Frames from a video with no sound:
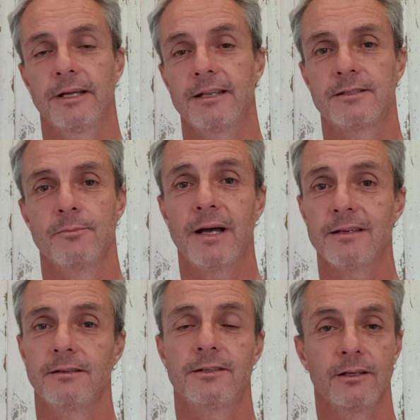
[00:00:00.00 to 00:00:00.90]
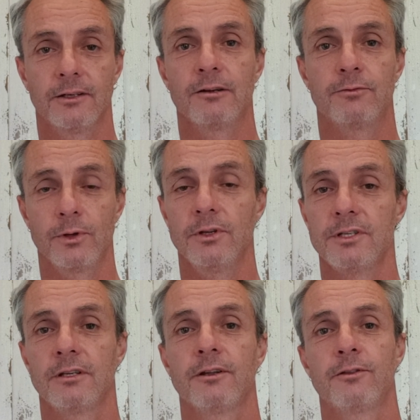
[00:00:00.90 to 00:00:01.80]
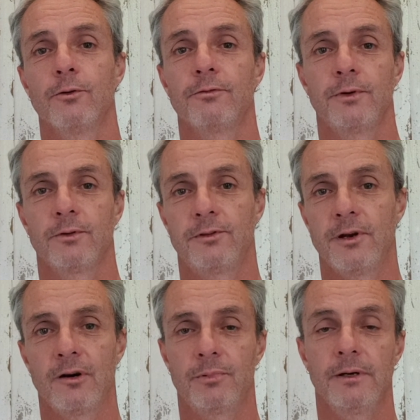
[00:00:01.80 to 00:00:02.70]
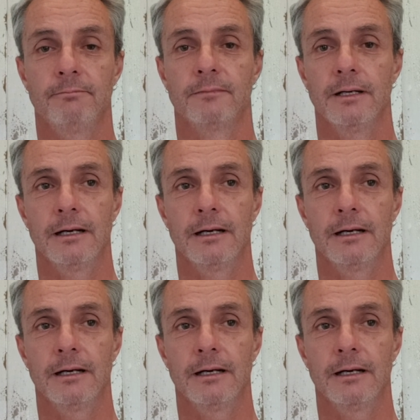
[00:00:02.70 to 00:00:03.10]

That's the basic technique for using the thought field therapy